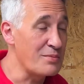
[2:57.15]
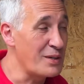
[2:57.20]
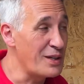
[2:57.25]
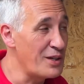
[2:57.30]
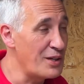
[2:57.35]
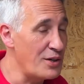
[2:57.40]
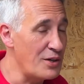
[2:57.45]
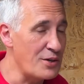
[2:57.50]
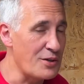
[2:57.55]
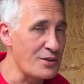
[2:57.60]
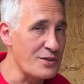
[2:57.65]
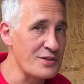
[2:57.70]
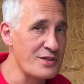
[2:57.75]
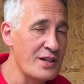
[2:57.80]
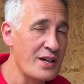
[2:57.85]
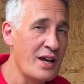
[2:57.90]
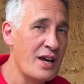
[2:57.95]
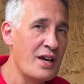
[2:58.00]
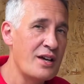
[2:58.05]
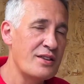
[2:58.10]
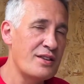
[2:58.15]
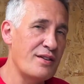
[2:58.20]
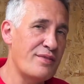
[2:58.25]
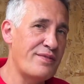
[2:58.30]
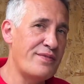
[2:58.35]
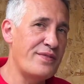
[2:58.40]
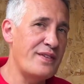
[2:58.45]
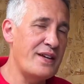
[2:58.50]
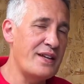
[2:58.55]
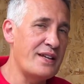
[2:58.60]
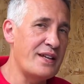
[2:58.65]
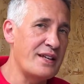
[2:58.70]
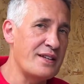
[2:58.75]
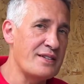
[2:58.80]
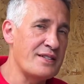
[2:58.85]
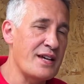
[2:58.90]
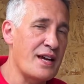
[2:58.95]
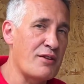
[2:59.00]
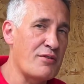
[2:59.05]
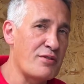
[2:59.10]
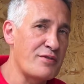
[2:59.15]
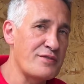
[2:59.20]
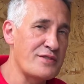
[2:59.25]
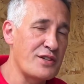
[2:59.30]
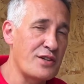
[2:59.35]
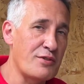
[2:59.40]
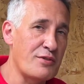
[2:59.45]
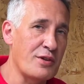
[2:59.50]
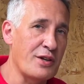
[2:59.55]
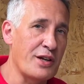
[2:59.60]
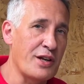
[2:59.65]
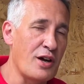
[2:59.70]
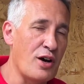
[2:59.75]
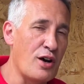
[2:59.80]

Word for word: because the feed-in tariffs currently